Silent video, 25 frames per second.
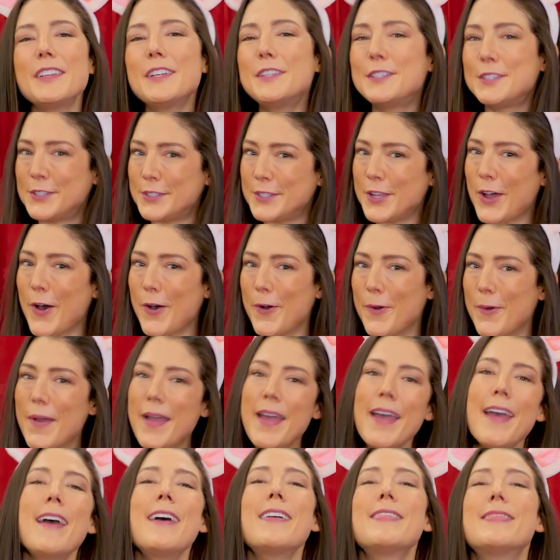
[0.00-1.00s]
So
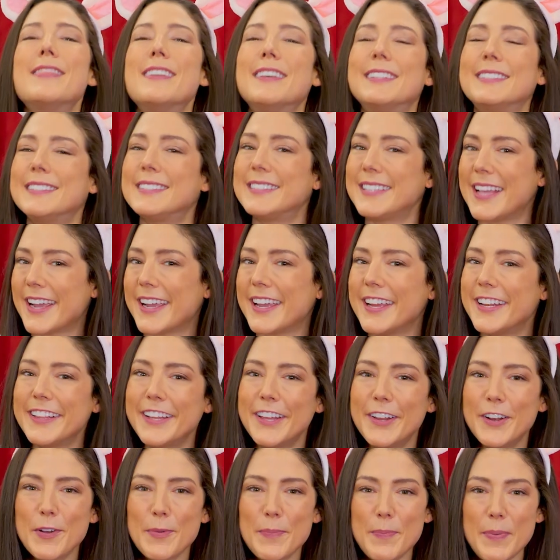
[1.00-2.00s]
the second
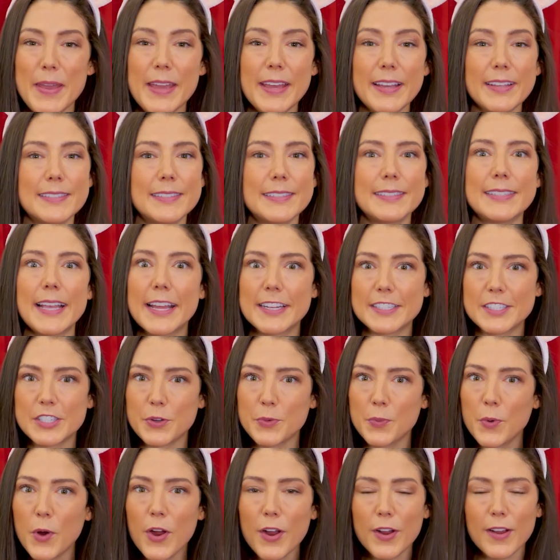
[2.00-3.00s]
little pig set to
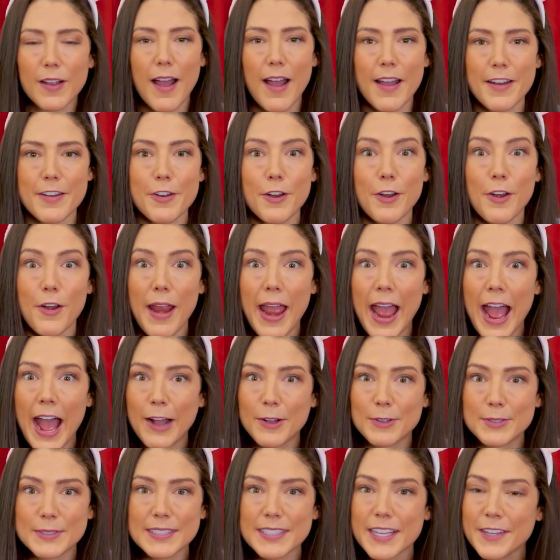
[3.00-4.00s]
work on her
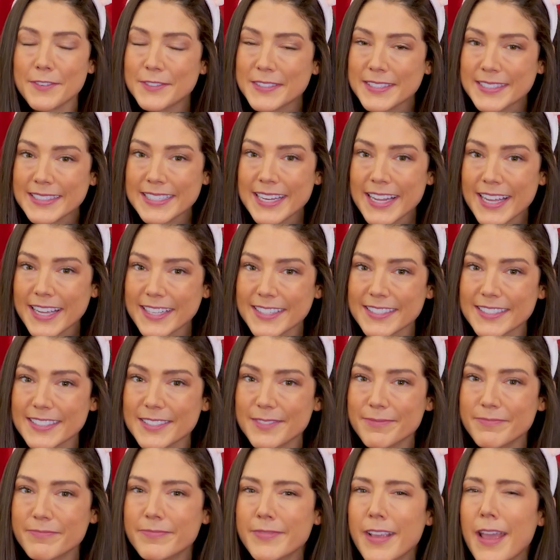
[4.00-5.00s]
house of sticks.
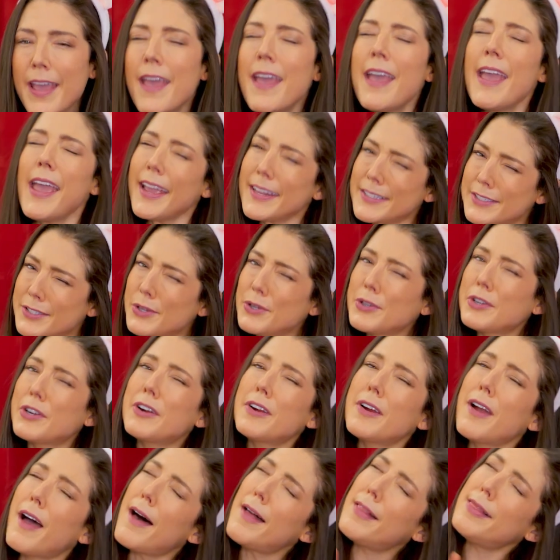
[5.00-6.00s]
It took
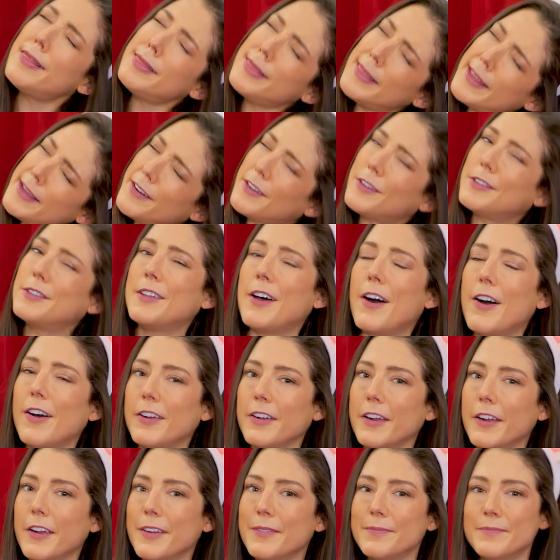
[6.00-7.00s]
her a little
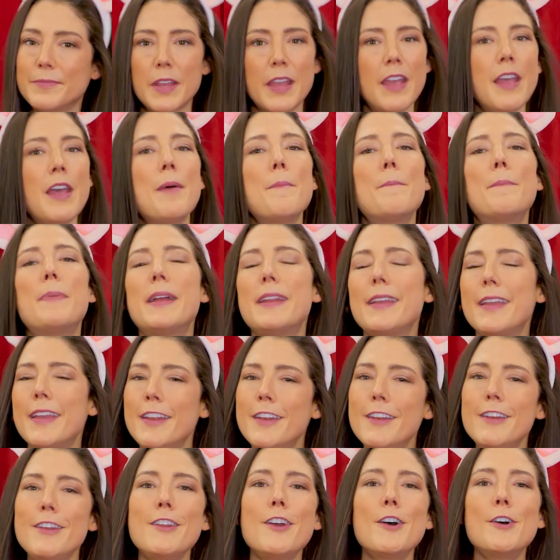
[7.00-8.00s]
longer, but
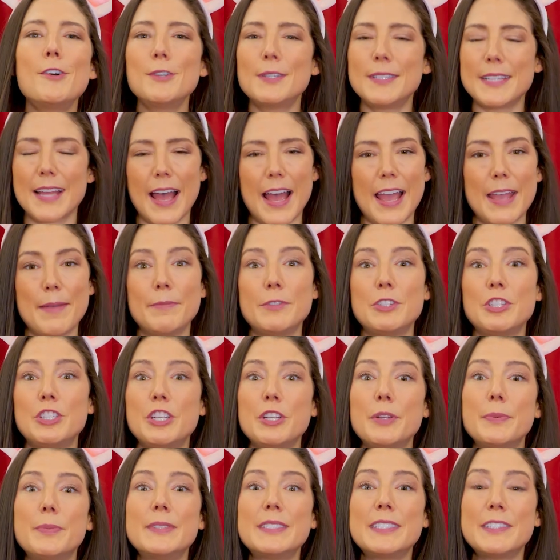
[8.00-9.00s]
in no time
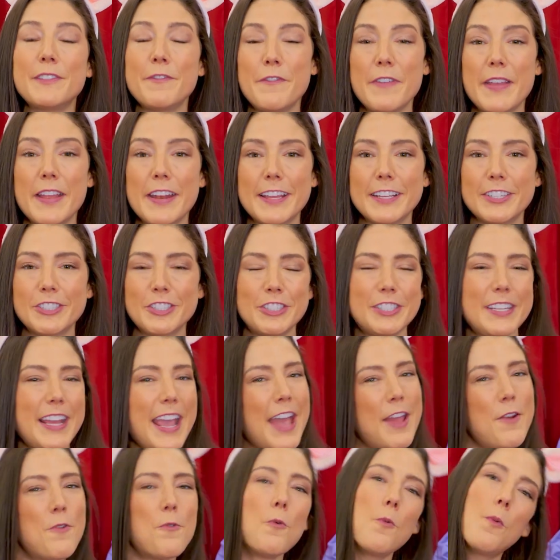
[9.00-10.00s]
she was finished
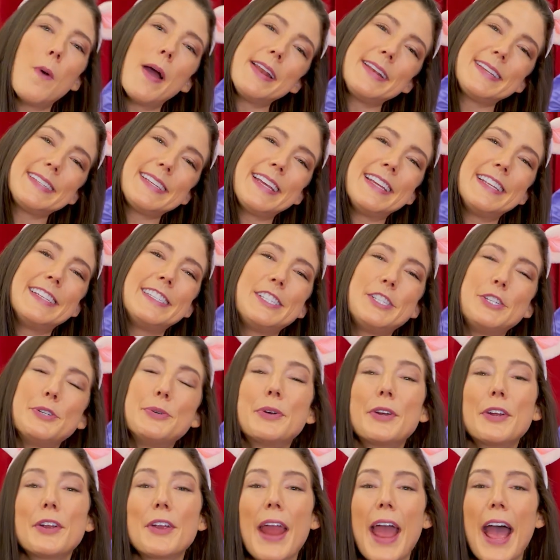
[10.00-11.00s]
and went into
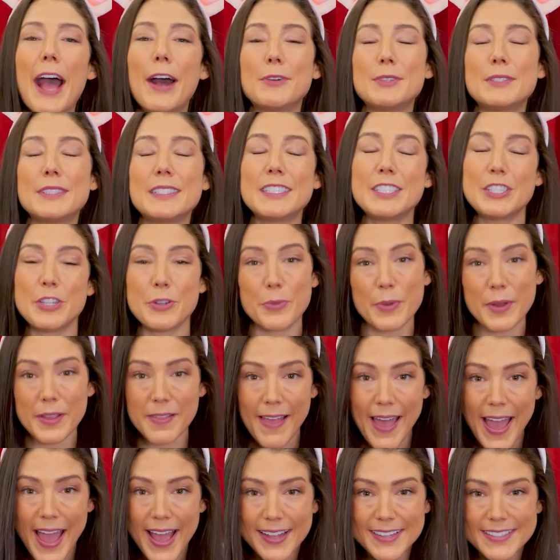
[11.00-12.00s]
her house to
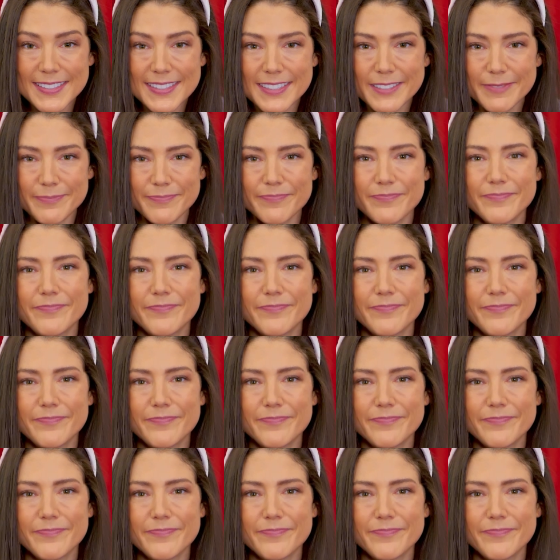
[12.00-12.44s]
relax.